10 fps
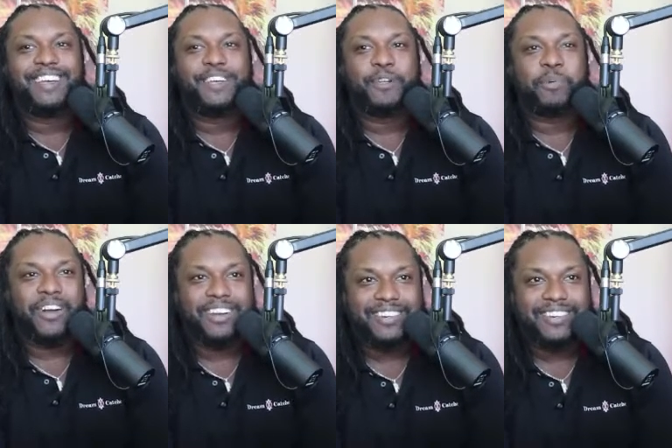your
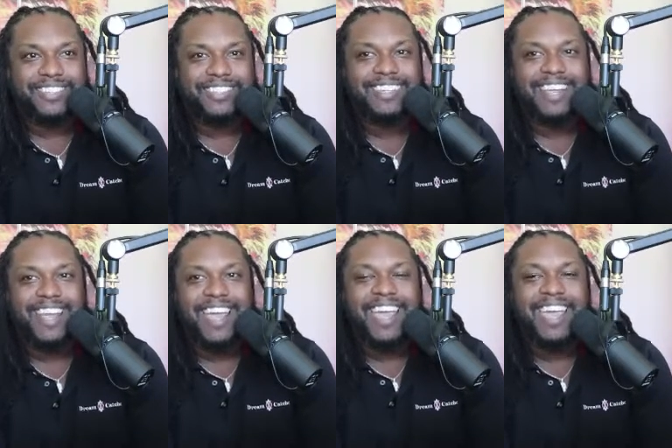partners,
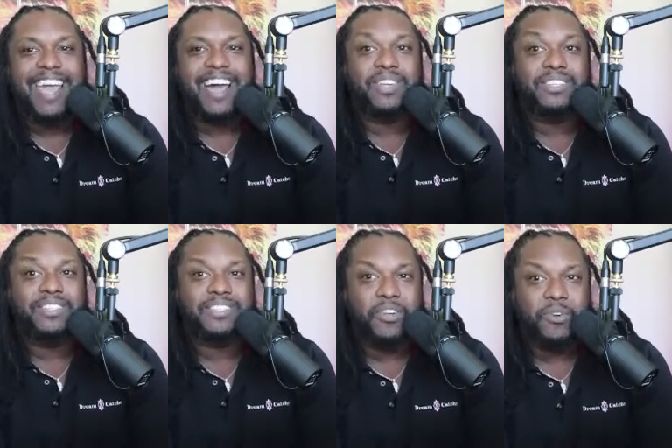and how
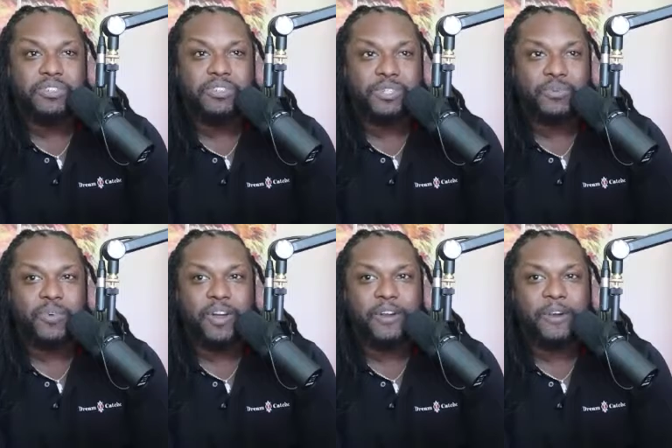concerned you
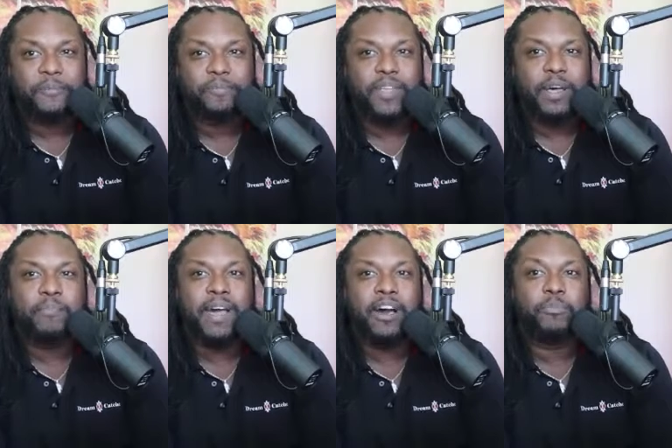were
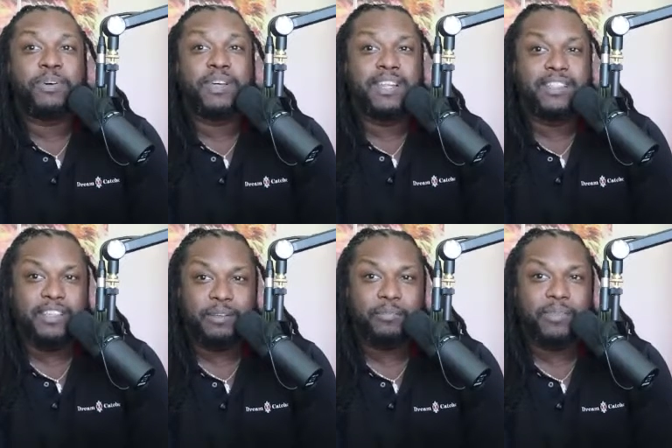about putting
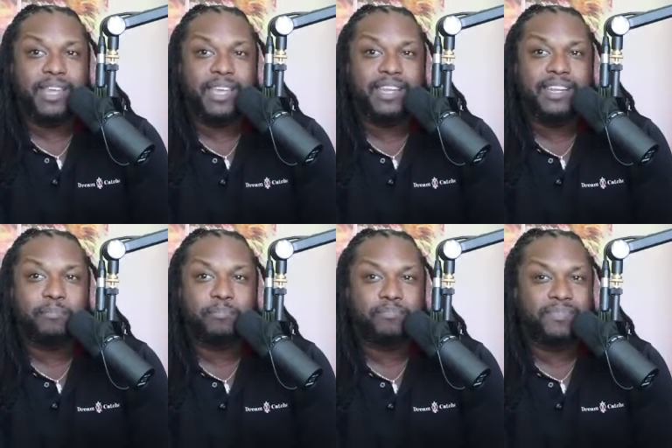them in
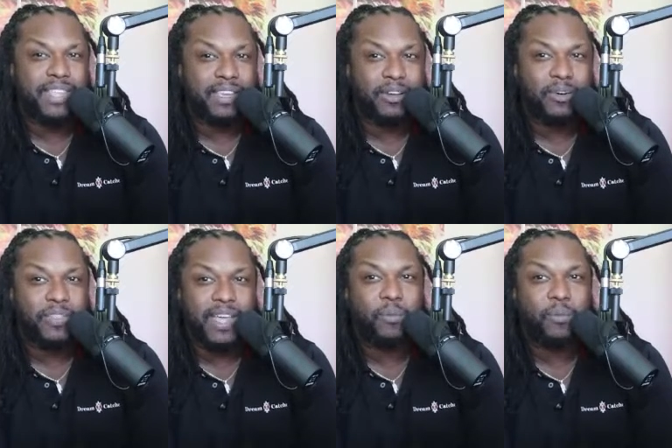a deal
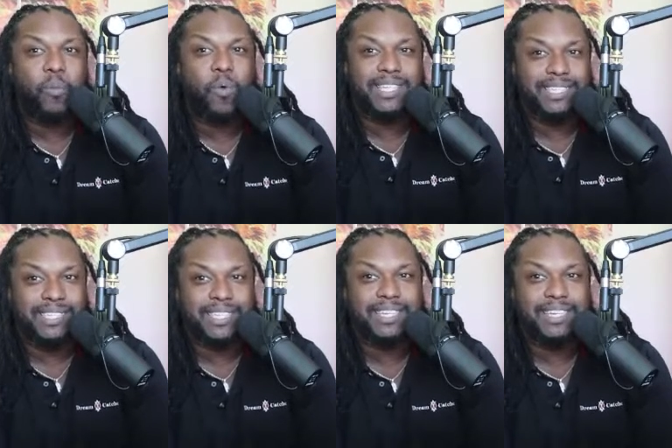that wasn't